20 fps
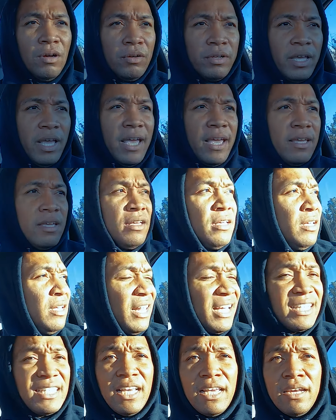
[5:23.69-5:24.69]
Okay,
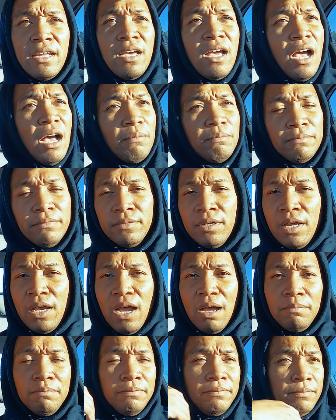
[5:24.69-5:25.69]
like I said,
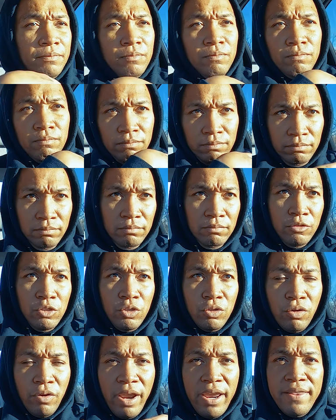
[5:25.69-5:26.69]
I'm I'm
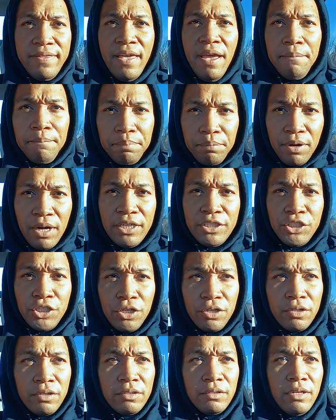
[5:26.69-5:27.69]
creating that
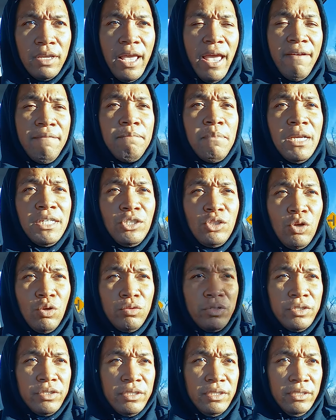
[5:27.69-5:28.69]
pressure, having my
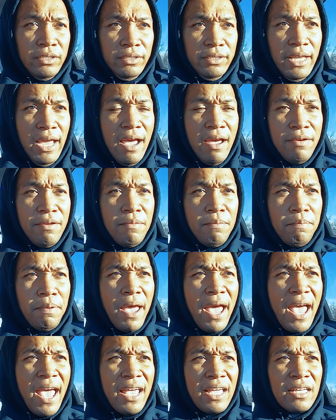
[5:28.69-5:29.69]
shoulders down and
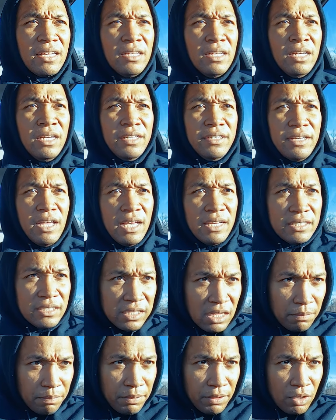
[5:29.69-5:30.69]
back, not
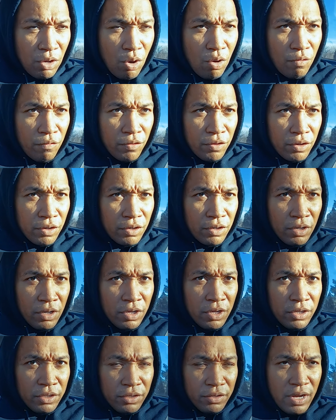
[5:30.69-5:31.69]
slumping over.
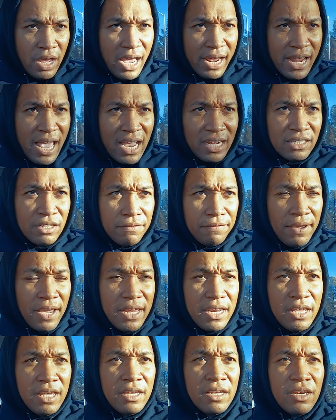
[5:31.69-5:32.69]
You're not
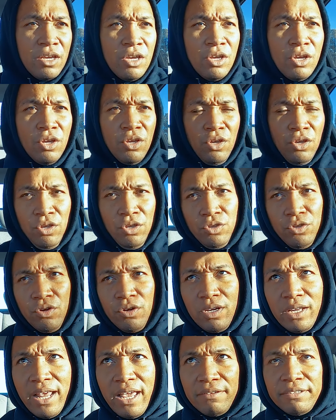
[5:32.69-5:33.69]
activating
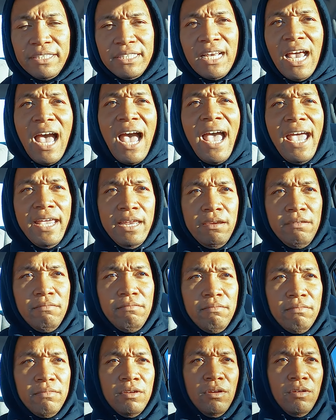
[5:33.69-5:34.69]
your left side.
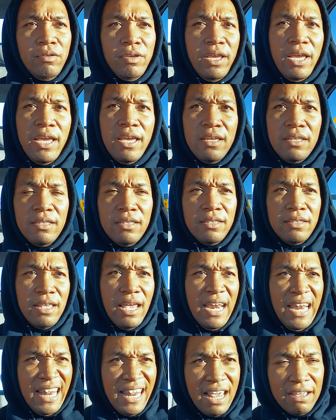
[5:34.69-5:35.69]
Okay,
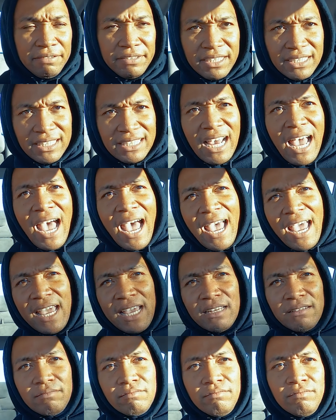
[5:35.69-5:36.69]
that left
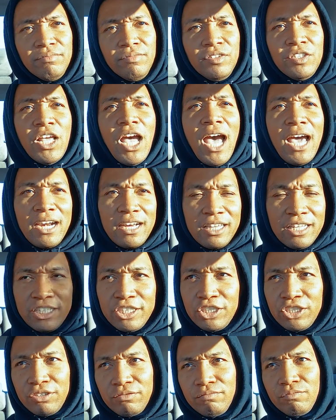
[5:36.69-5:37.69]
side
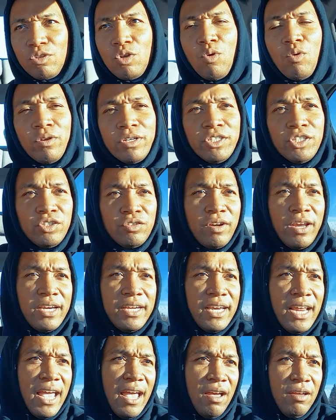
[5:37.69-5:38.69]
nautilus going
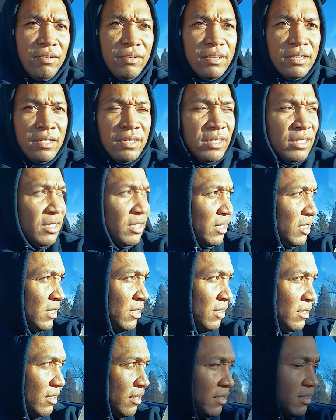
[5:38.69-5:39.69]
straight
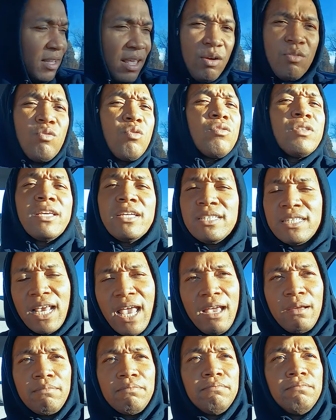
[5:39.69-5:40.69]
down. I don't know the
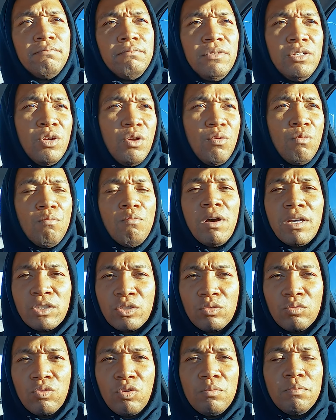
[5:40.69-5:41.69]
exact, you know,
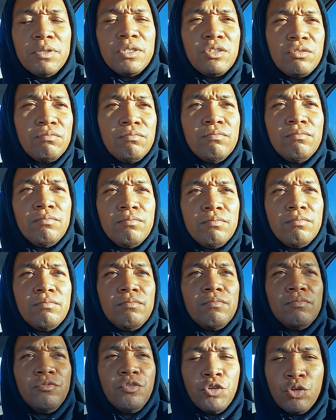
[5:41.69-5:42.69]
muscle group, but
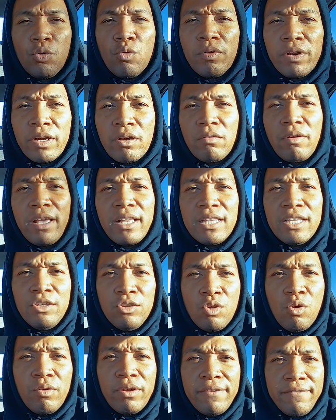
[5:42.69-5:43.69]
you're doing it
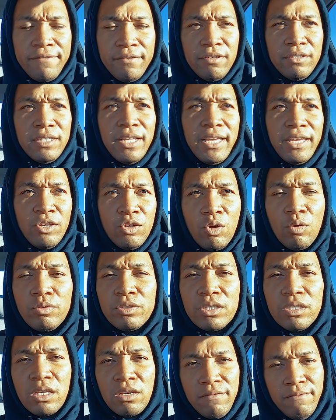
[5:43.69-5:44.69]
correctly. You know what it feels like. You know
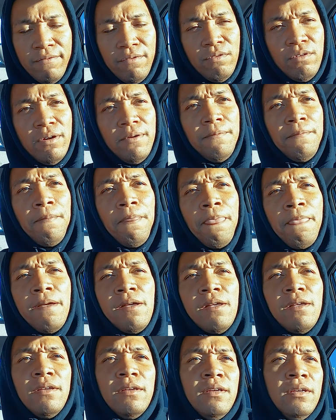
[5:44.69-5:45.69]
what you're looking
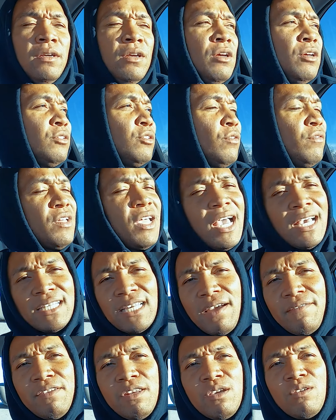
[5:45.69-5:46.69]
for. So if you
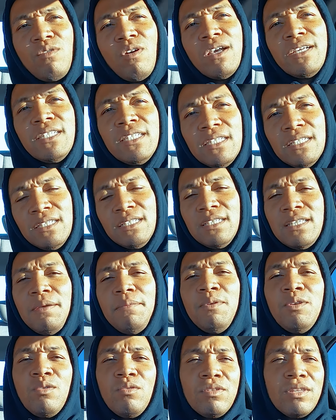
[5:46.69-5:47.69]
guys have any questions,
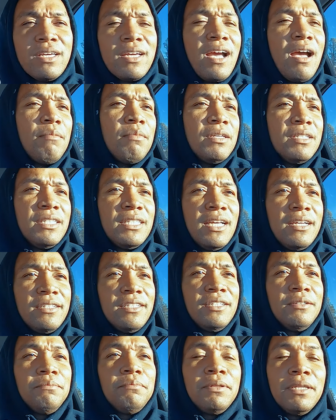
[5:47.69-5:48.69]
let me know in the comment
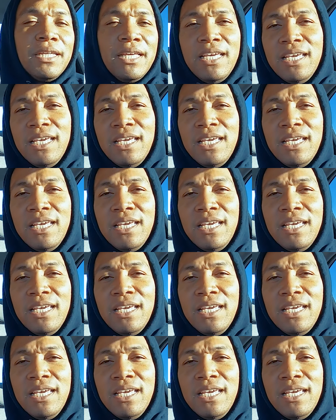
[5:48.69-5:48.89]
section.